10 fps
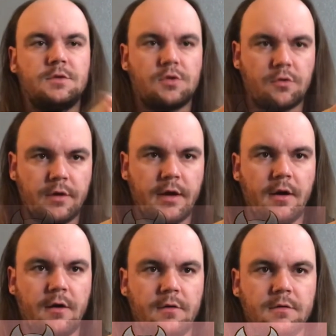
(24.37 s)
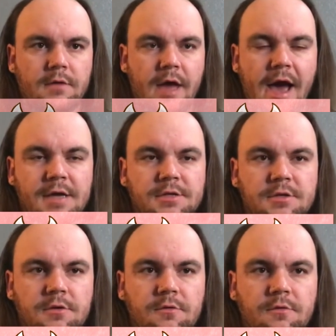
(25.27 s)
Toriel asks
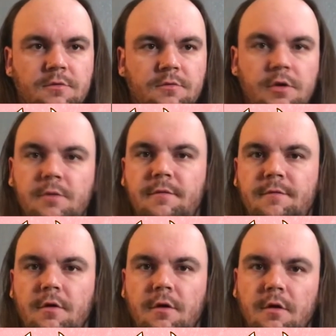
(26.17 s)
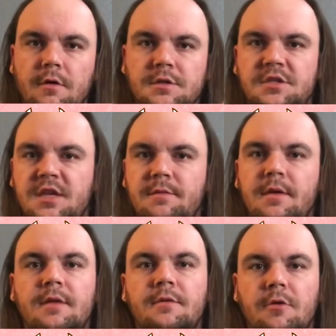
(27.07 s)
you what you prefer,
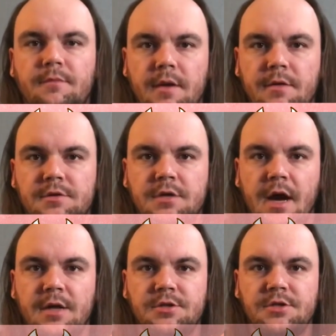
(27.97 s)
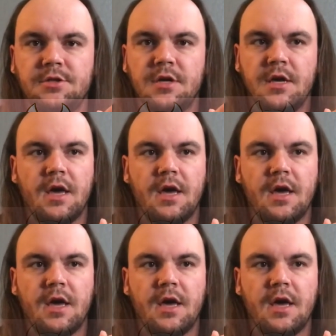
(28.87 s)
cinnamon or butterscotch,